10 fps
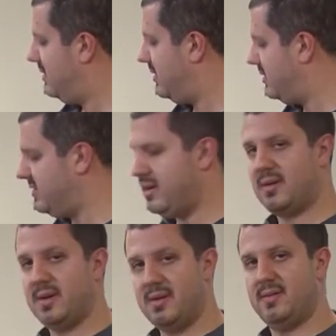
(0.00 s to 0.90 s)
and you
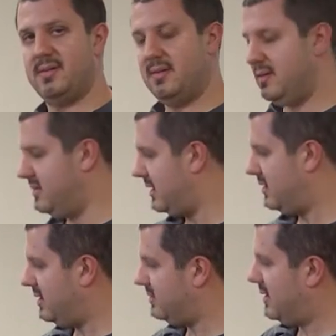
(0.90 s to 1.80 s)
turn it.
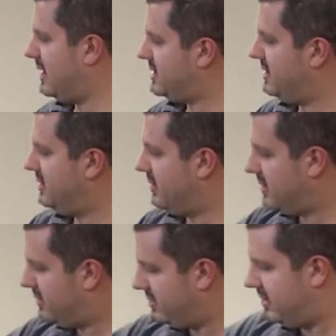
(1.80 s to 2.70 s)
That'll unlatch the
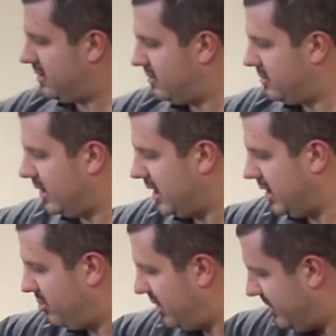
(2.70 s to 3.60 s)
door so you can swing it
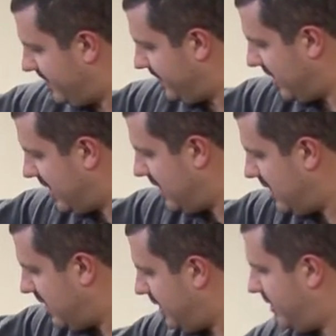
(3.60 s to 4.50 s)
open.
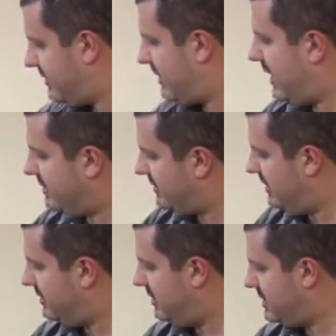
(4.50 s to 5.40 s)
And inside you'll
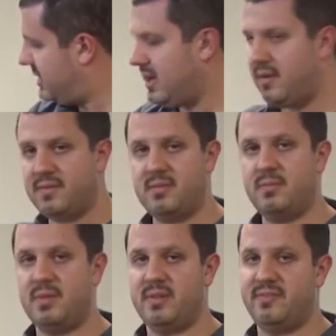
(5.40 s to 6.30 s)
see two shelves
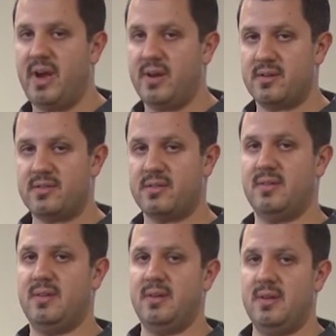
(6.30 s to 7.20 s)
with dividers.
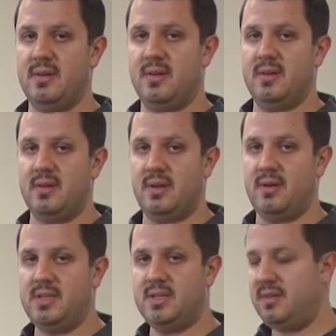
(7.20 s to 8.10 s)
Now
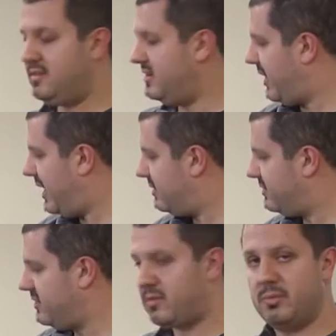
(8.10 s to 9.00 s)
each of these
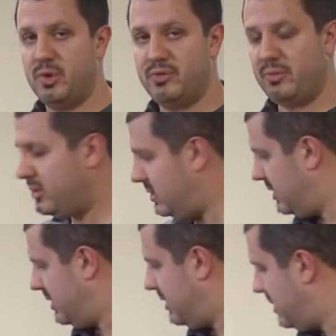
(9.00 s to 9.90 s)
dividers is removable,
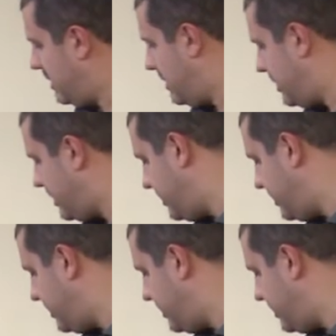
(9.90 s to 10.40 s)
and you